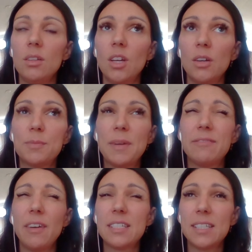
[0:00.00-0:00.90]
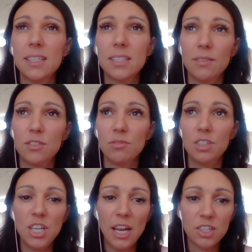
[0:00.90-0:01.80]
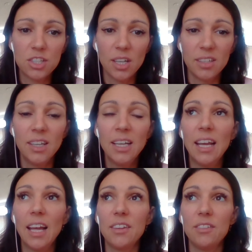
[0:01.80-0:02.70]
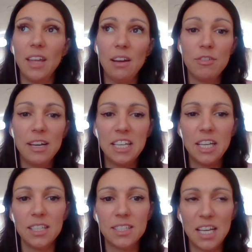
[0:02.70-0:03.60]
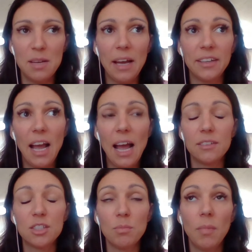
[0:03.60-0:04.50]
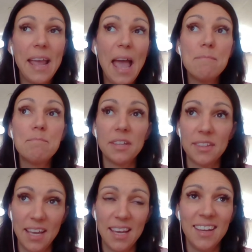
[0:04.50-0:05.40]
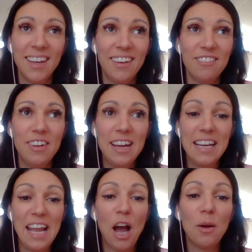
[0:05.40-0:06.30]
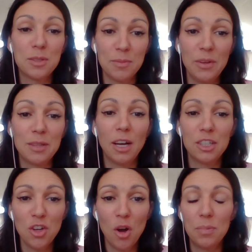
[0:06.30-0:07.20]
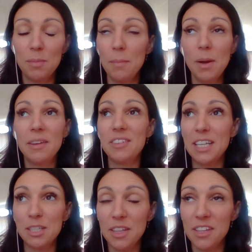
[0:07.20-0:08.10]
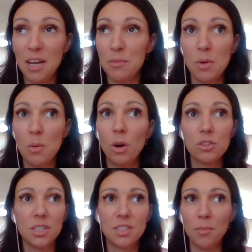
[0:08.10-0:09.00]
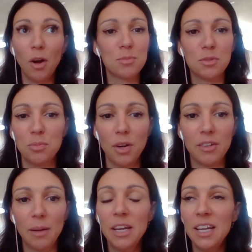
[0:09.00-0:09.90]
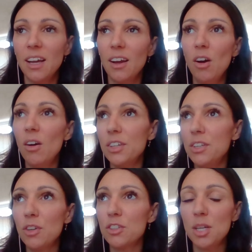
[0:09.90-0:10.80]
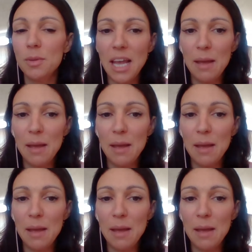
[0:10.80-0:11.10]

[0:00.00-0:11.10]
you know just being very sensitive to rejection eh, that really cuts deep and and my empathy really helps me with my job but my mum even said to me the day when we were watching some hospital program oh you've got too much